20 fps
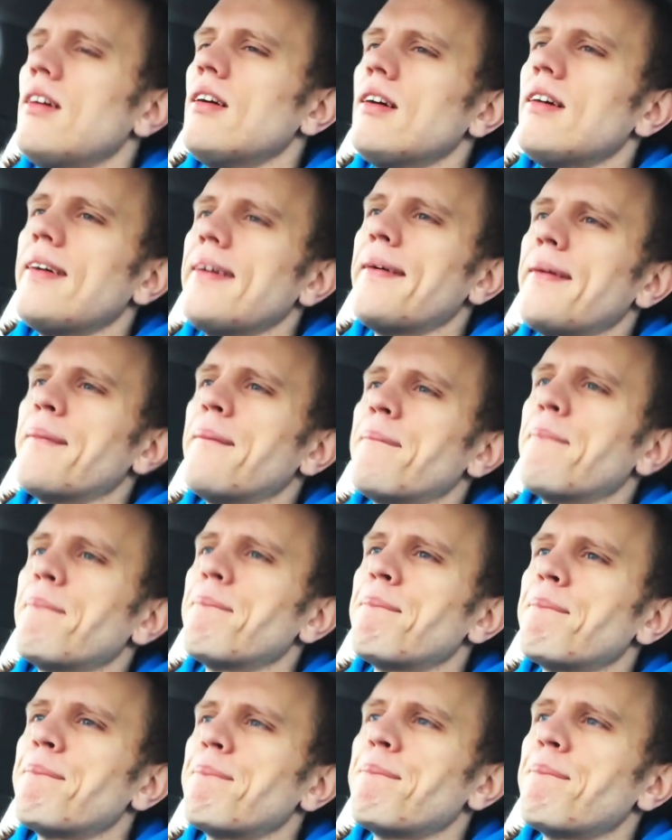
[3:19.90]

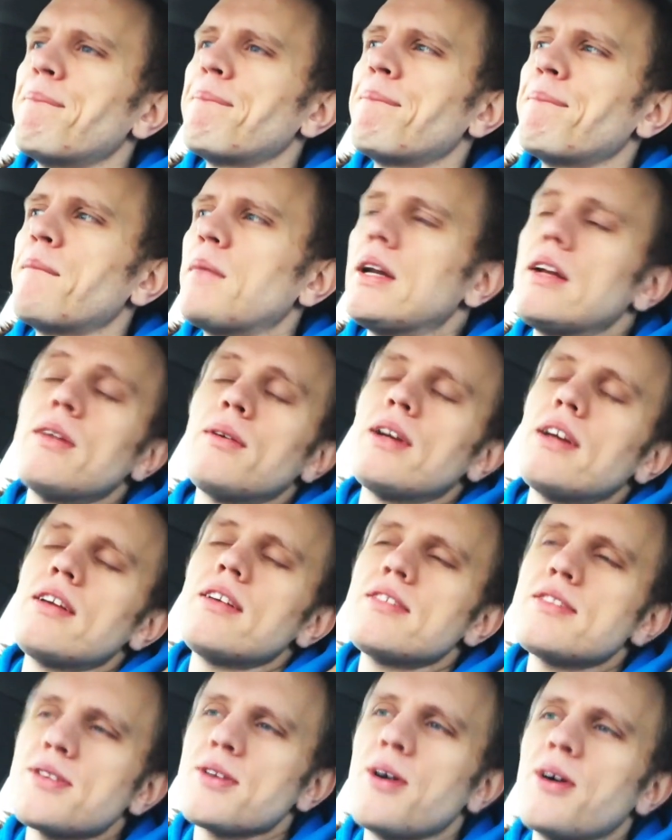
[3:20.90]
But
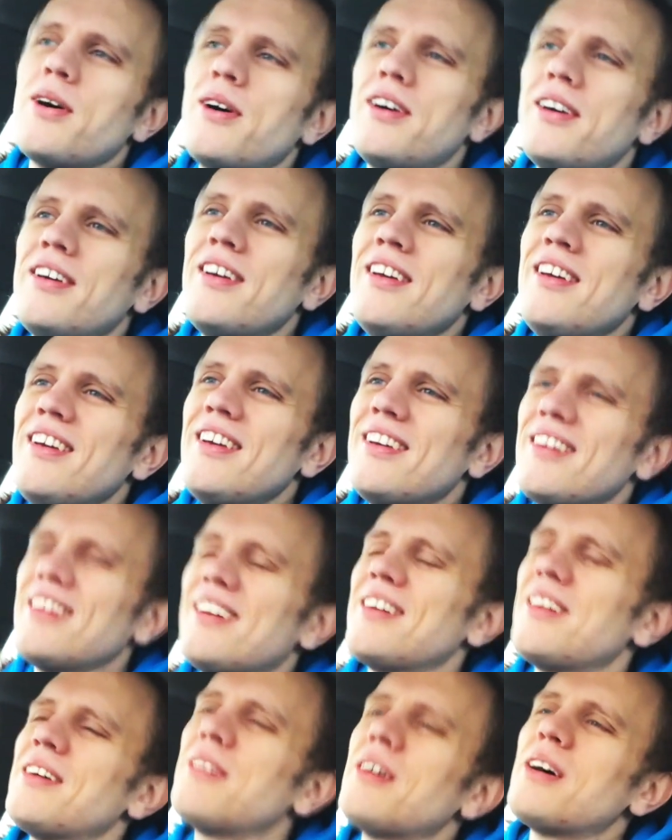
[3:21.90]
anyway, so
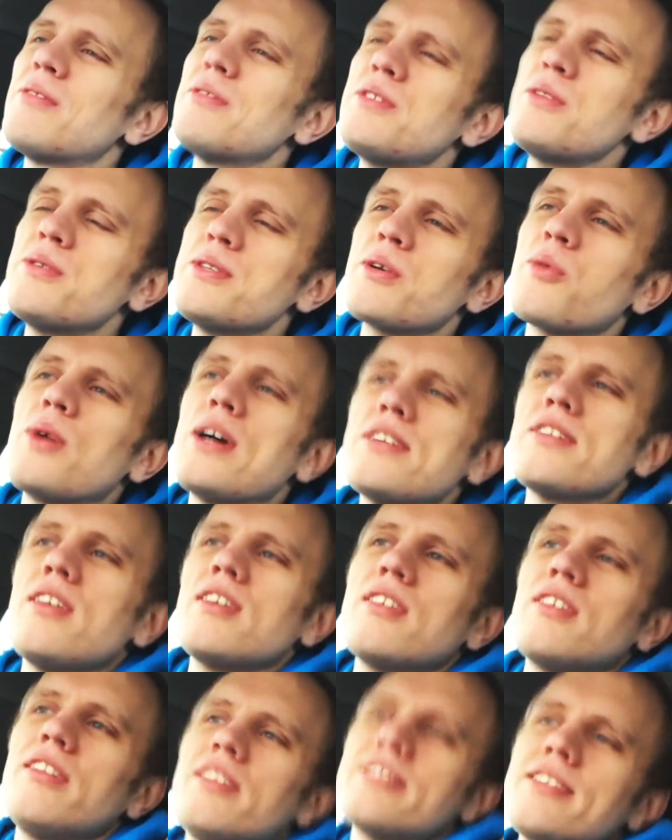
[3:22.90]
I was using
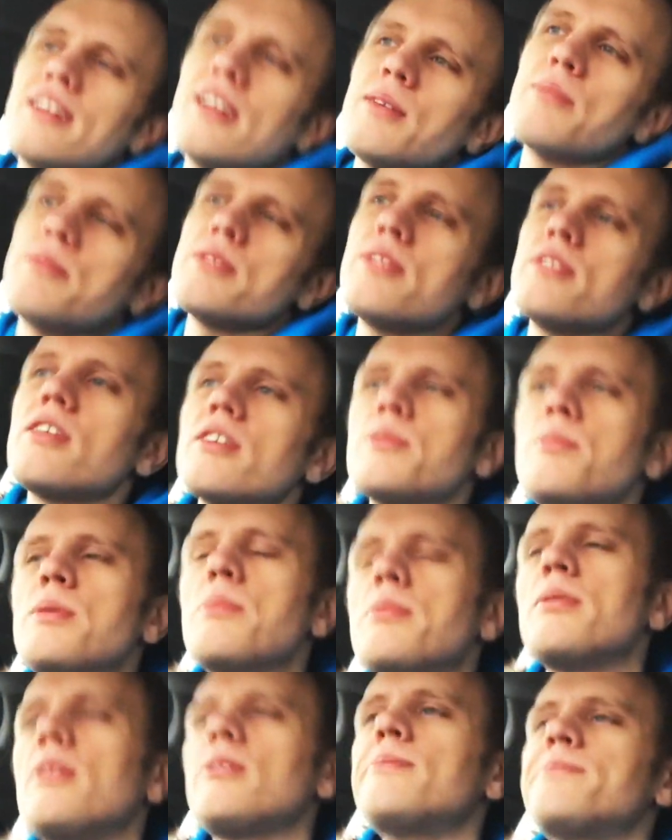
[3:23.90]
YTalk all the time to talk to
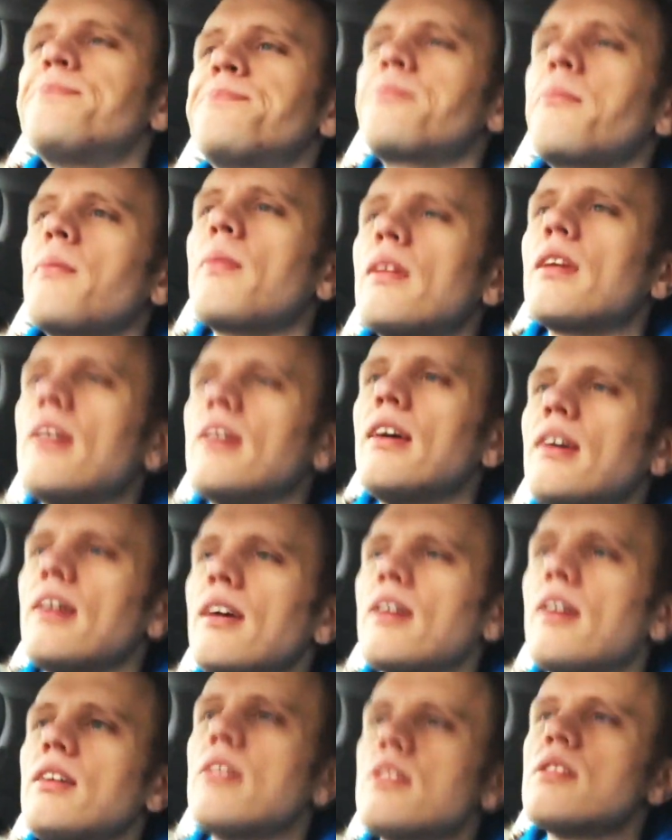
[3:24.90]
people,
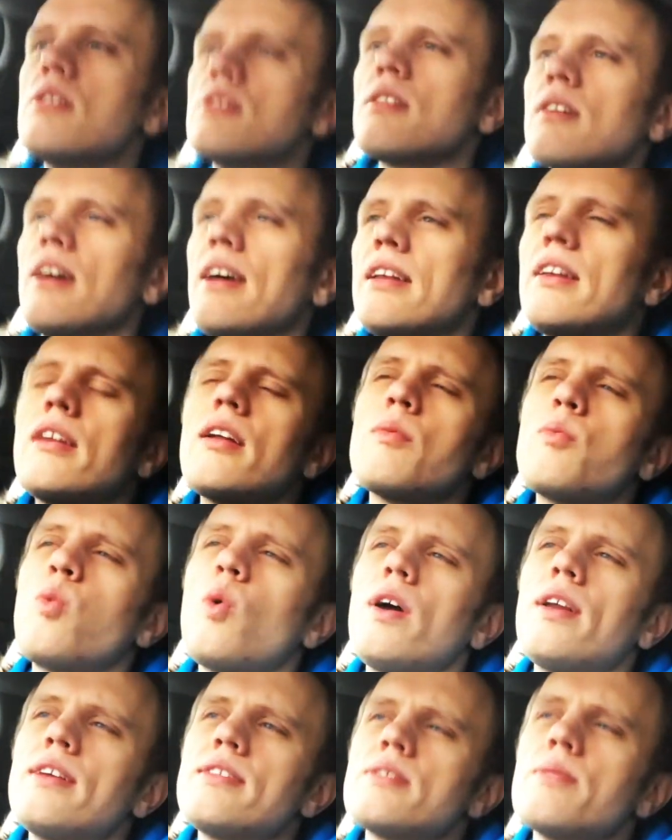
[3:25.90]
and I ended up
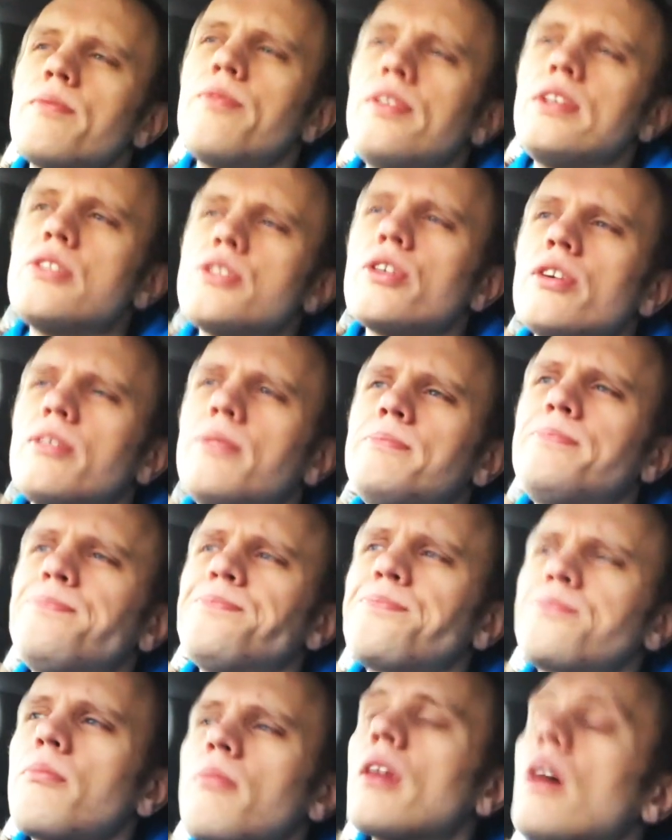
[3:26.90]
wanting some feature.
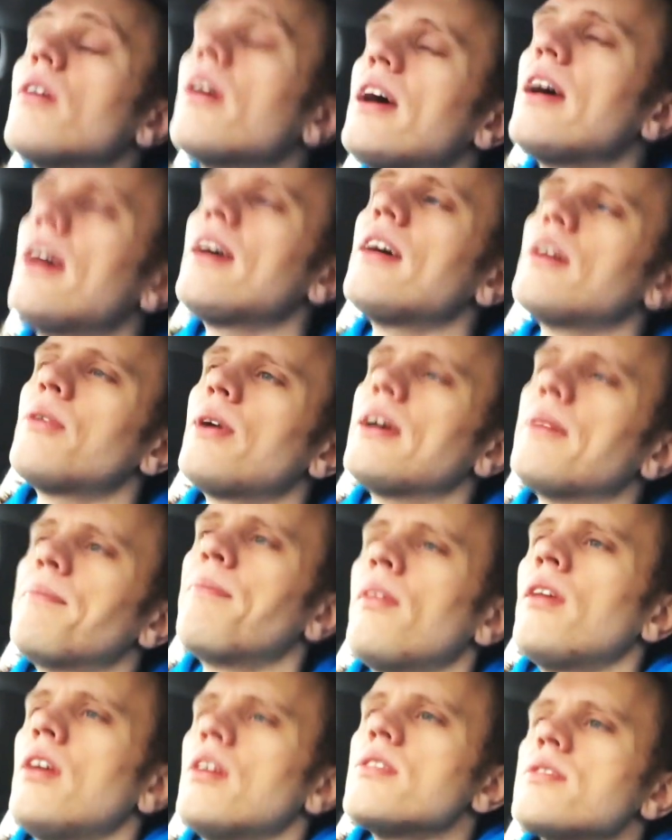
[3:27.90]
Oh yeah, right.
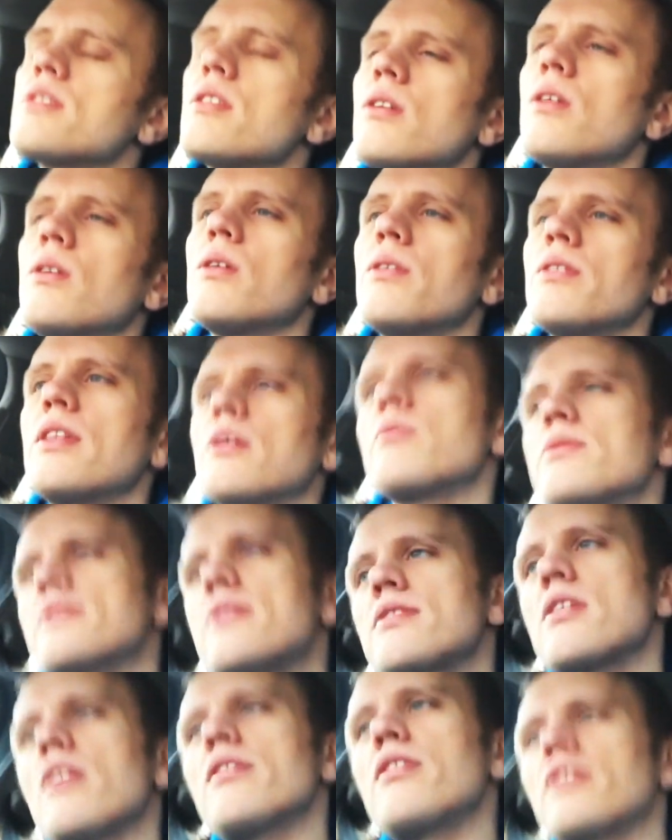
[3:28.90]
So there was
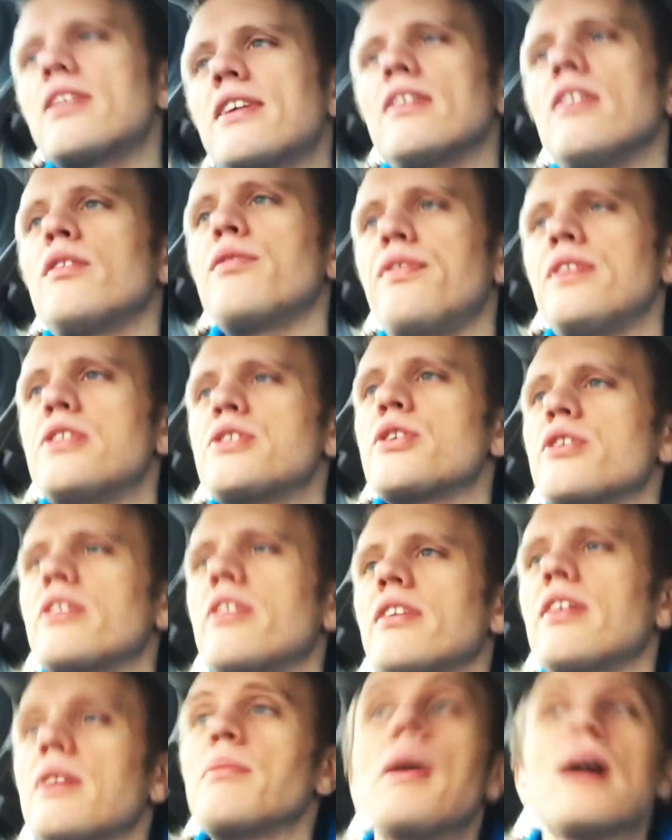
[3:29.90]
this other killer
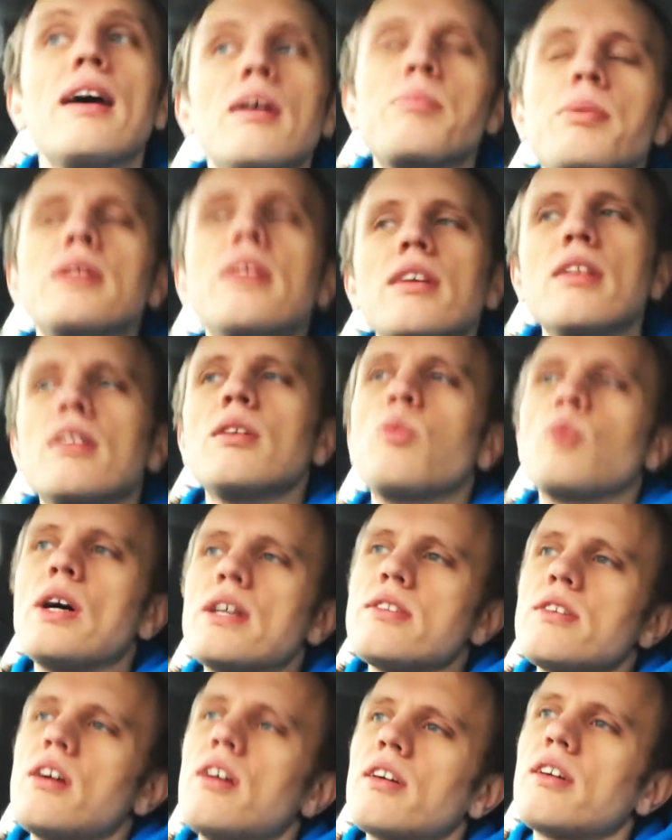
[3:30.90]
feature, in my opinion, in
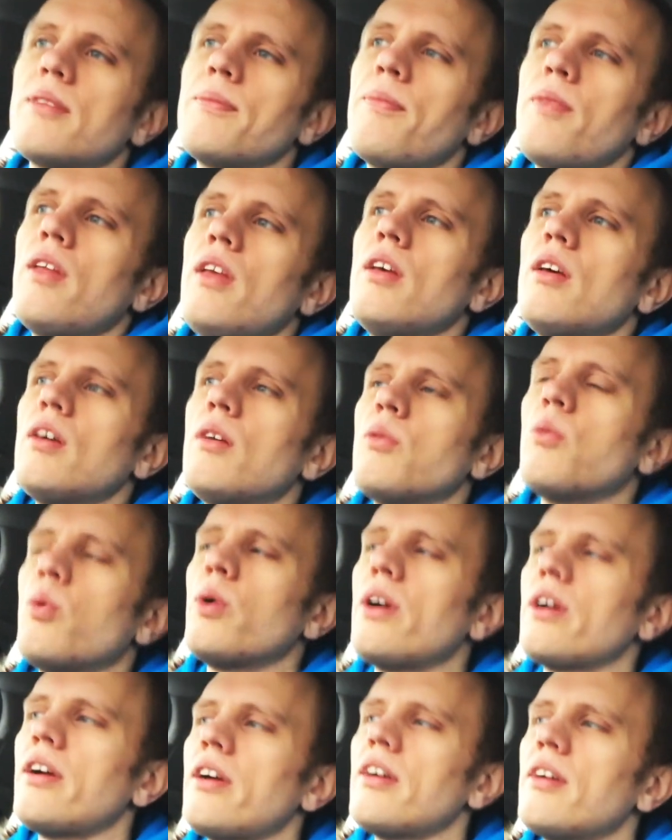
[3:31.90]
YTalk,
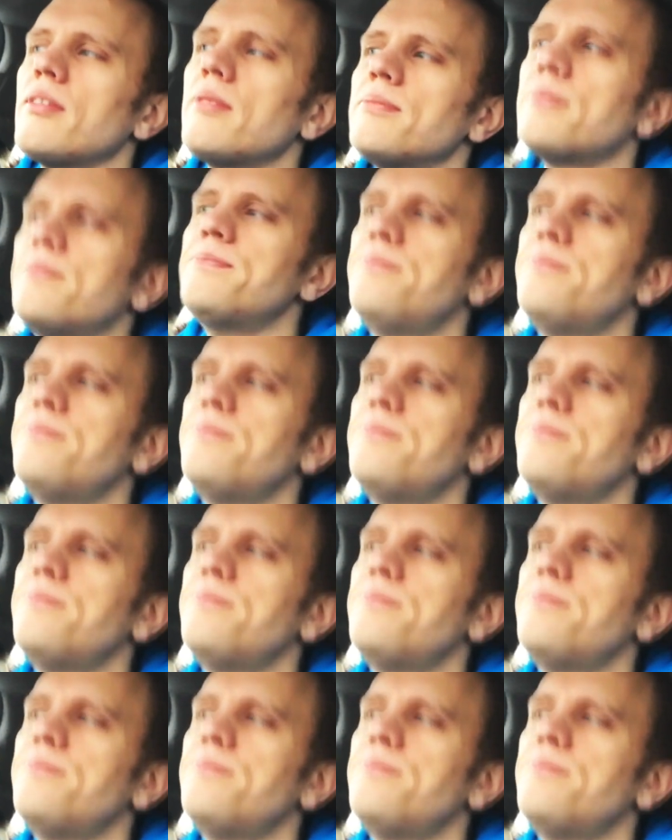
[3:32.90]
where